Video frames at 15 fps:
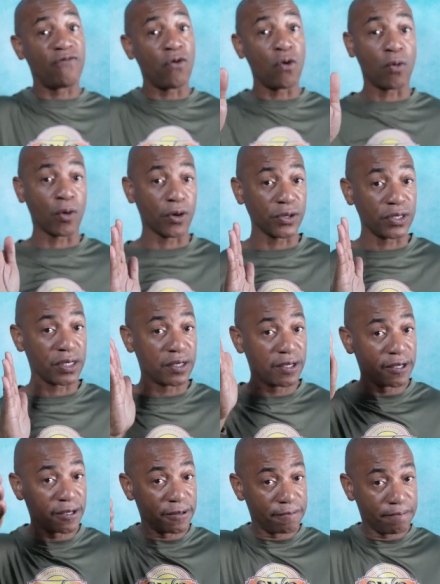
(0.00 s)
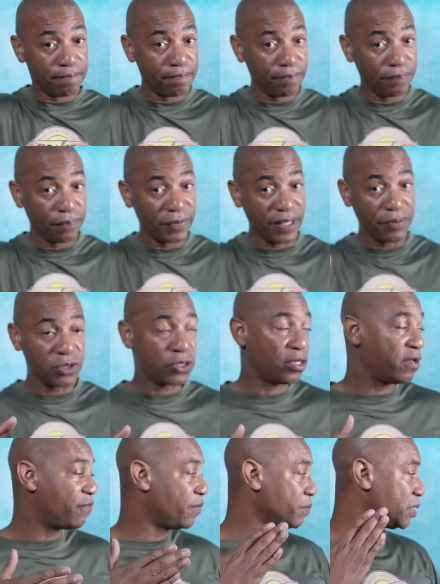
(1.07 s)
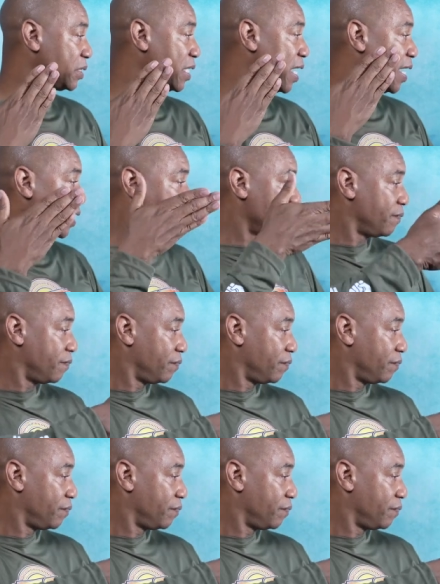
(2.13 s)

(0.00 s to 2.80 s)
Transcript: forward. Let me show you from the side.